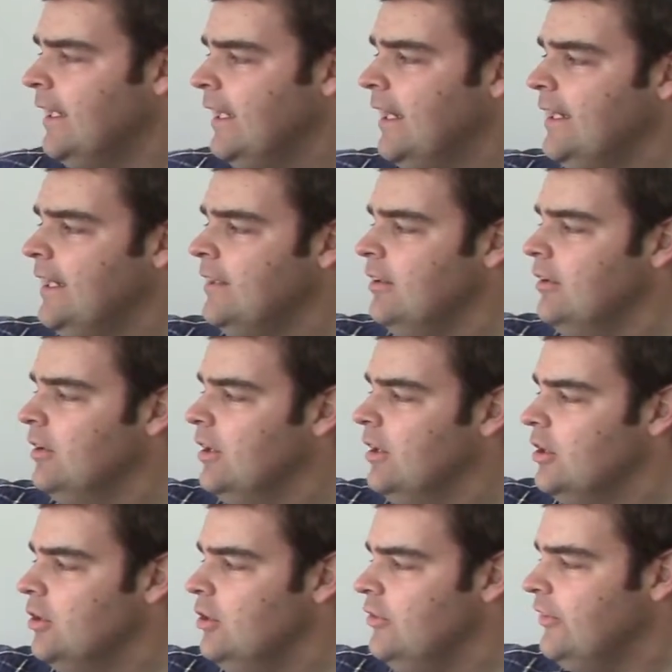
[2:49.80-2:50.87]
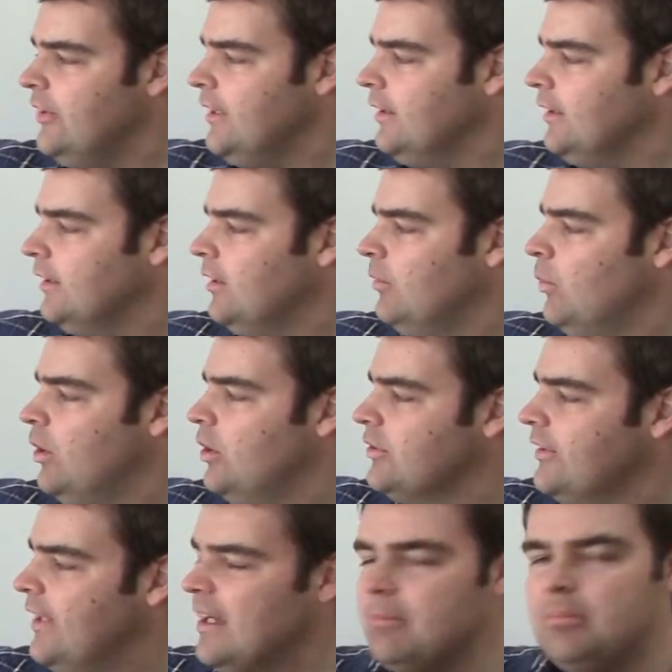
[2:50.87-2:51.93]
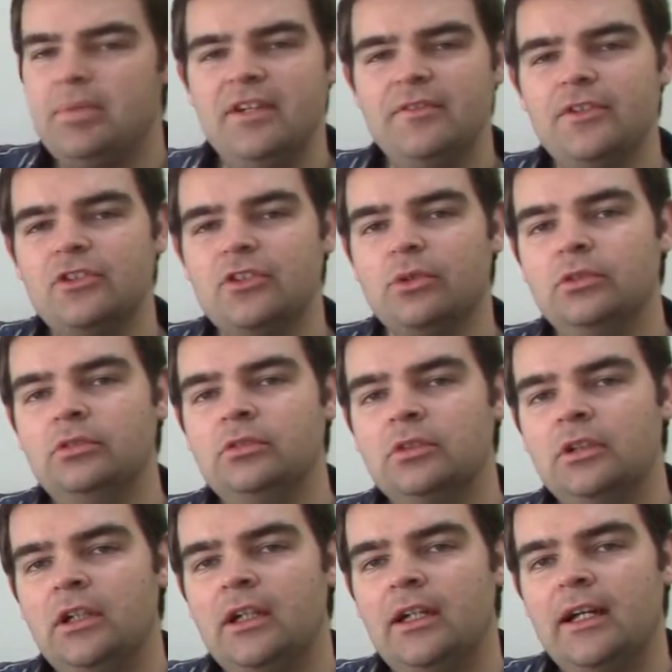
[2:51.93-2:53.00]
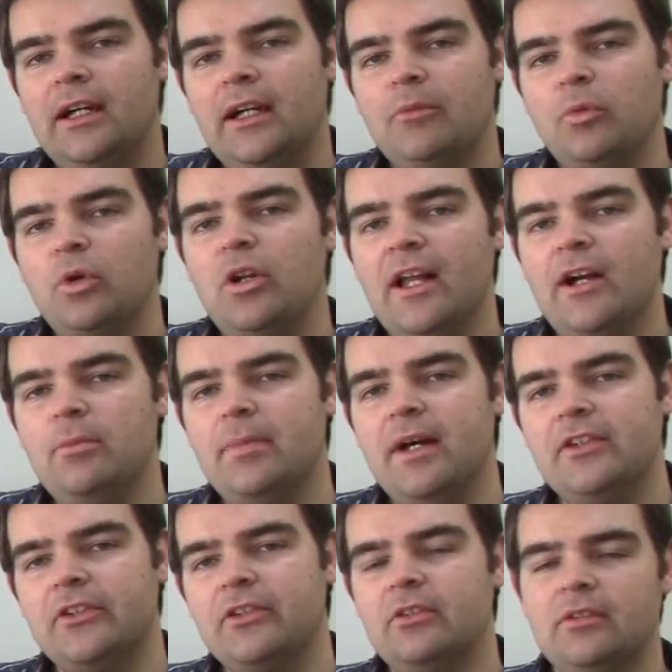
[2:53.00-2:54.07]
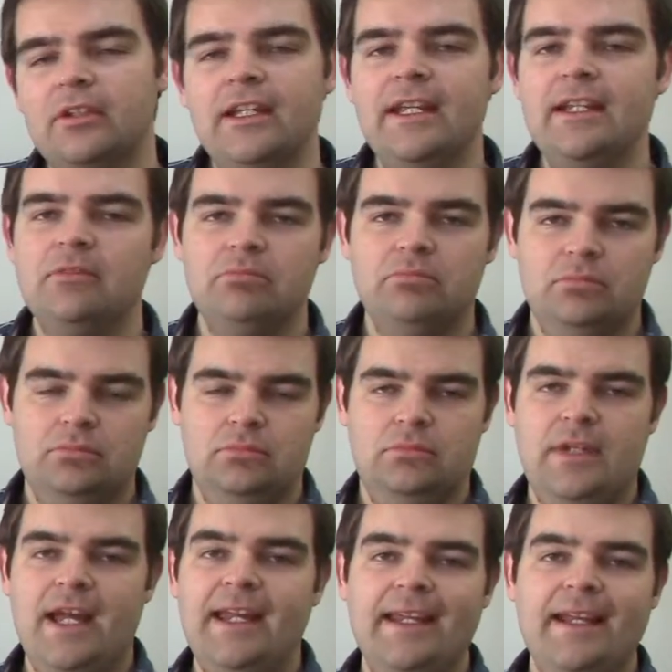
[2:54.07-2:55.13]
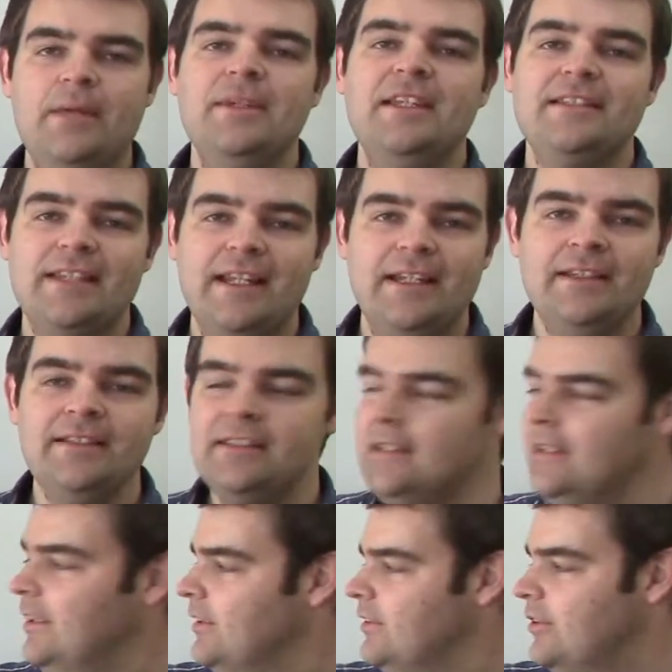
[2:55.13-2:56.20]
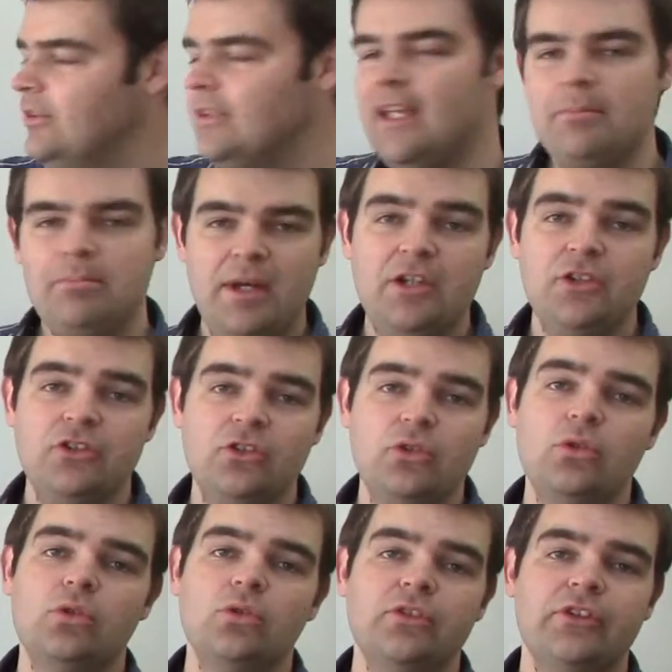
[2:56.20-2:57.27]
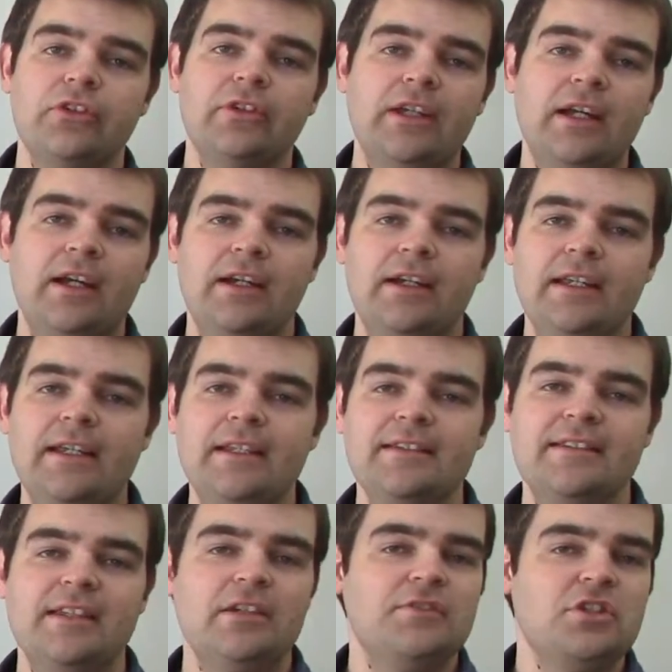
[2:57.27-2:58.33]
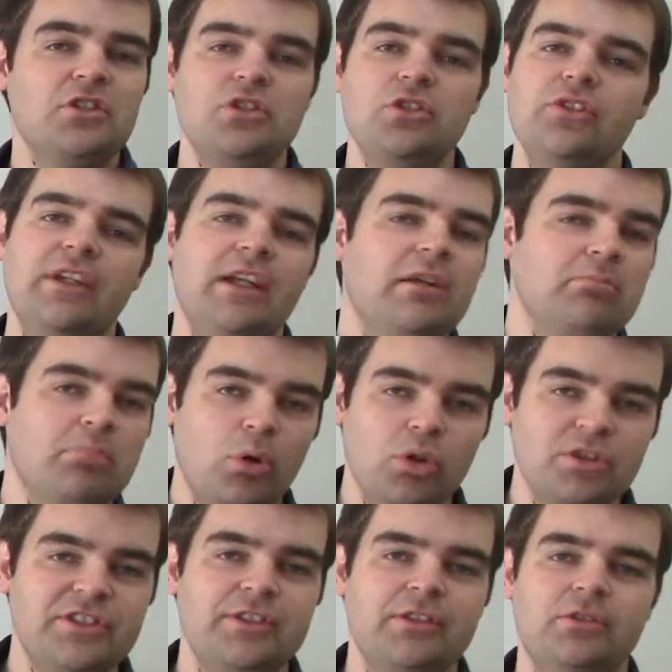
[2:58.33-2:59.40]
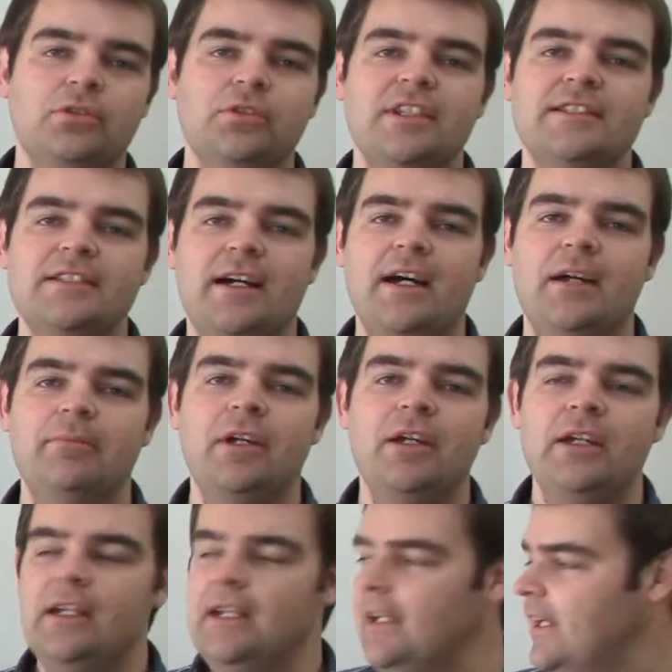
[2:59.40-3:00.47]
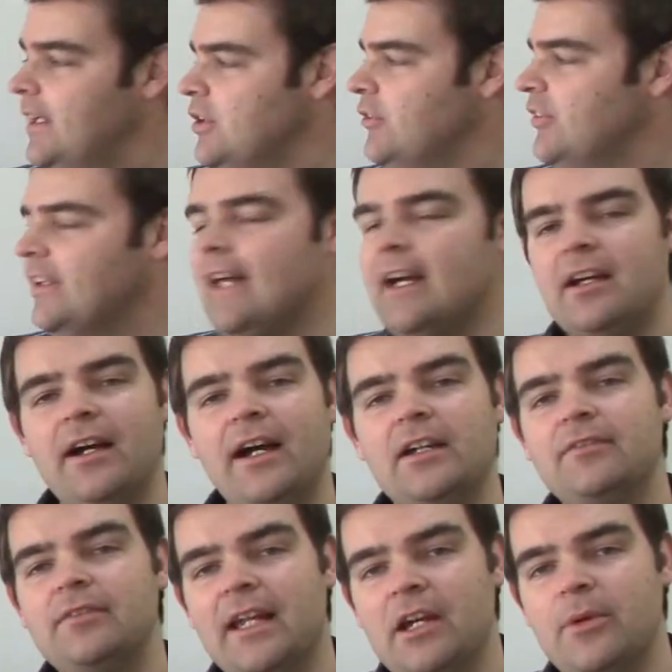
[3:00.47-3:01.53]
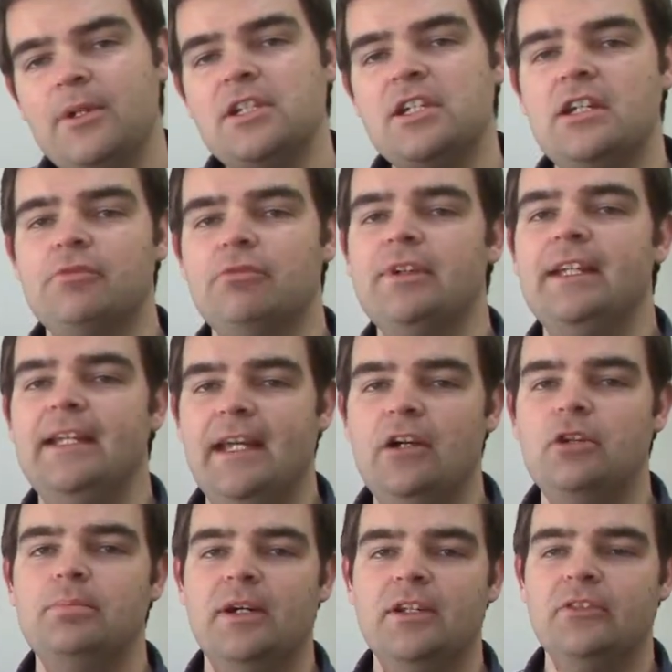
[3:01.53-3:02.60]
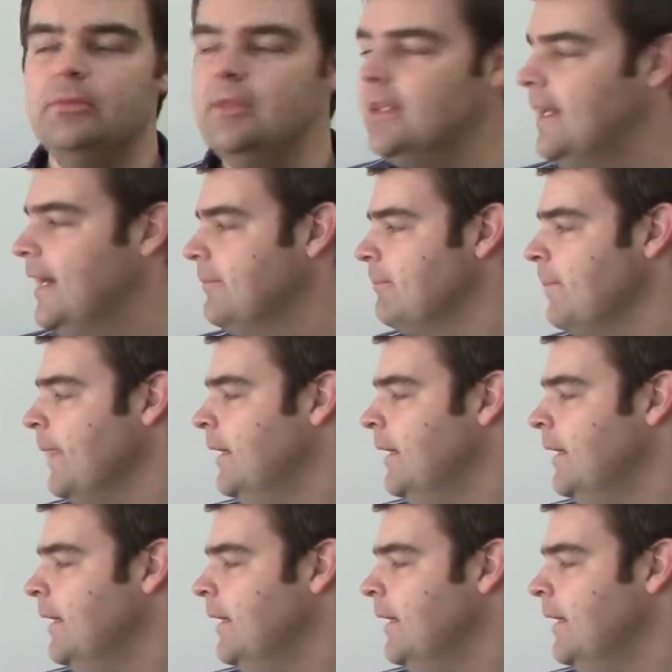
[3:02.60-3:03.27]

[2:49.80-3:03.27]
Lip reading: And then using words like pivotal will help us in academic settings to get better scores instead of just using important all the time. Using that kind of language can really help us with that.